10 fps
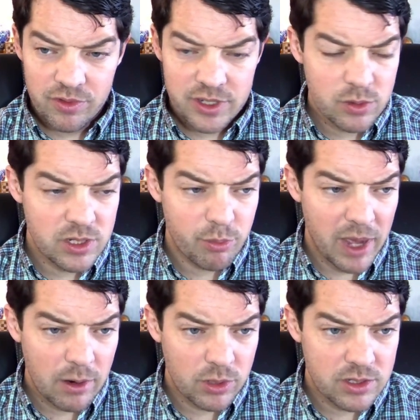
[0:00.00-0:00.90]
This was a
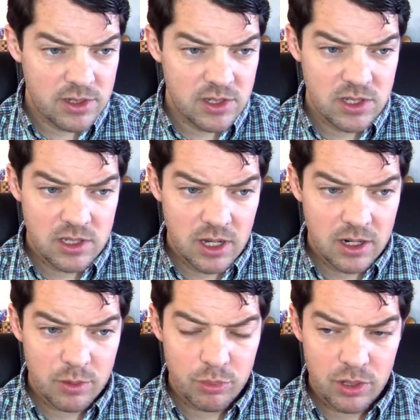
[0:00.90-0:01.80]
backwards
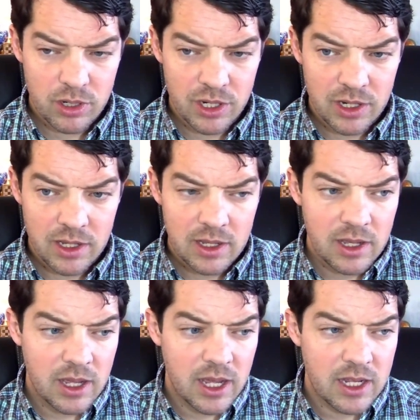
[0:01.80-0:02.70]
stuck pawn,
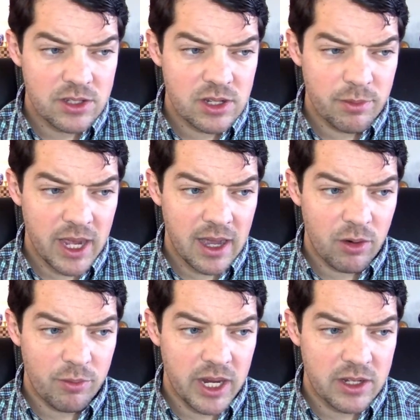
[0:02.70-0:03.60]
and somehow
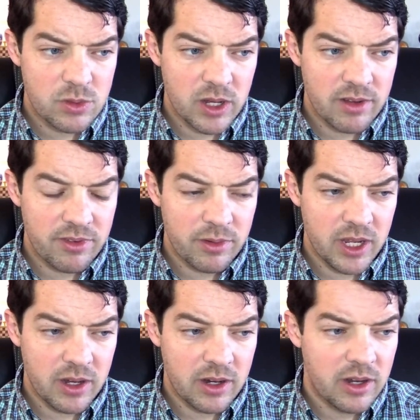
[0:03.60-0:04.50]
made its way from
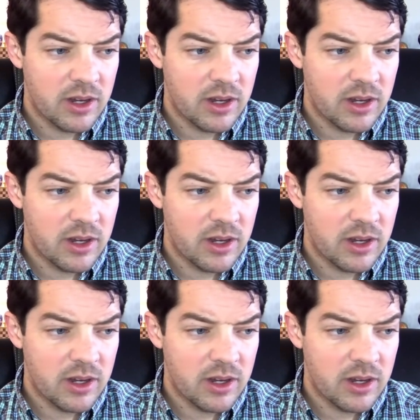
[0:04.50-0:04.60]
here